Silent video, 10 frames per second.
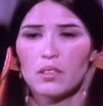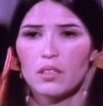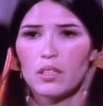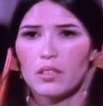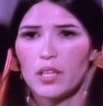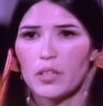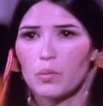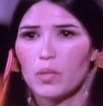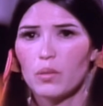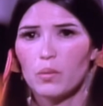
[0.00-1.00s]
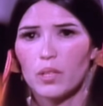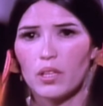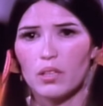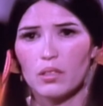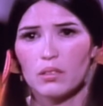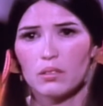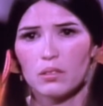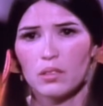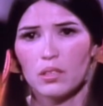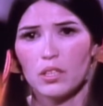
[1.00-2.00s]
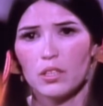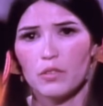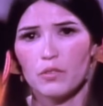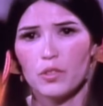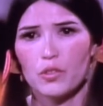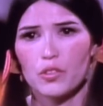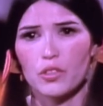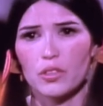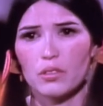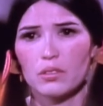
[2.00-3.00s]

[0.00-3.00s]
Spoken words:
And that we will, in the future,